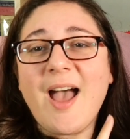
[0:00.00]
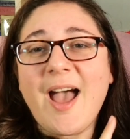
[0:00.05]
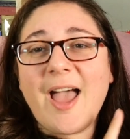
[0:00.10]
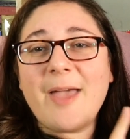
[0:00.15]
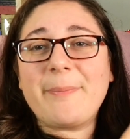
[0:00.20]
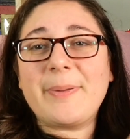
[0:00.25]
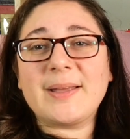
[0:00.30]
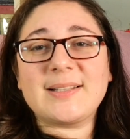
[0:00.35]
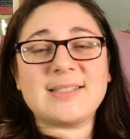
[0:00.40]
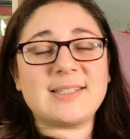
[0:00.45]

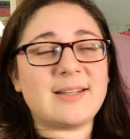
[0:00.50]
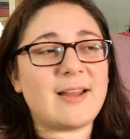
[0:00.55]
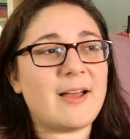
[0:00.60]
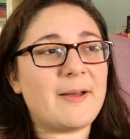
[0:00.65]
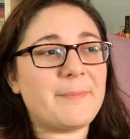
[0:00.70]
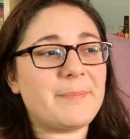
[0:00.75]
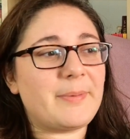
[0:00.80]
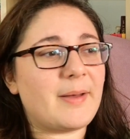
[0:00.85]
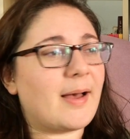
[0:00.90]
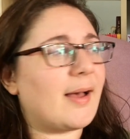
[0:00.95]
I picked it
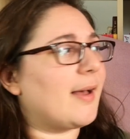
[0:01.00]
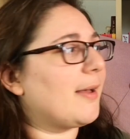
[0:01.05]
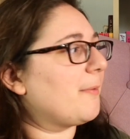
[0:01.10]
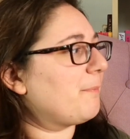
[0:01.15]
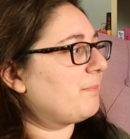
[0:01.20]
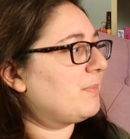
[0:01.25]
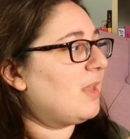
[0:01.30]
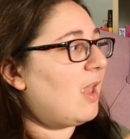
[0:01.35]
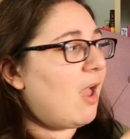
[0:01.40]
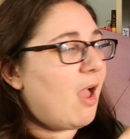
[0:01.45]
up
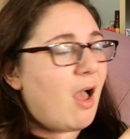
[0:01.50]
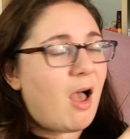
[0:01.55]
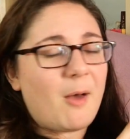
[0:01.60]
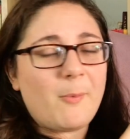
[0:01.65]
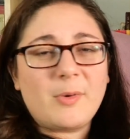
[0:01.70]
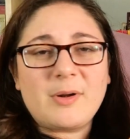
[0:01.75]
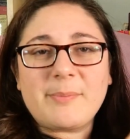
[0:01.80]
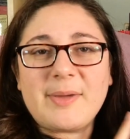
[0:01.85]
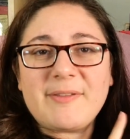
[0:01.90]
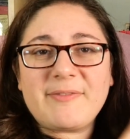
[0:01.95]
on
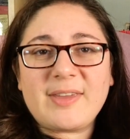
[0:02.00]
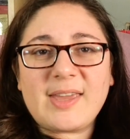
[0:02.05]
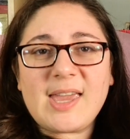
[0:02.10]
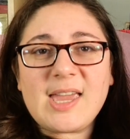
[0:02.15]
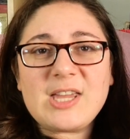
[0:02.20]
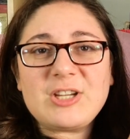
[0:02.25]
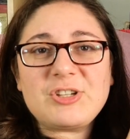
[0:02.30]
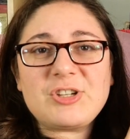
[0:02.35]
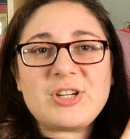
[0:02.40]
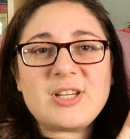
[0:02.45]
one of my
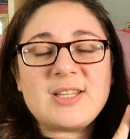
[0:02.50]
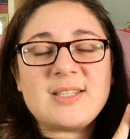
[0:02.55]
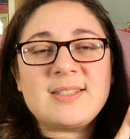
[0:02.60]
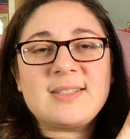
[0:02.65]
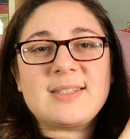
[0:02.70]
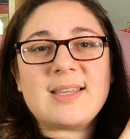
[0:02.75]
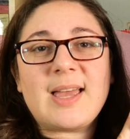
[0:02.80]
vacations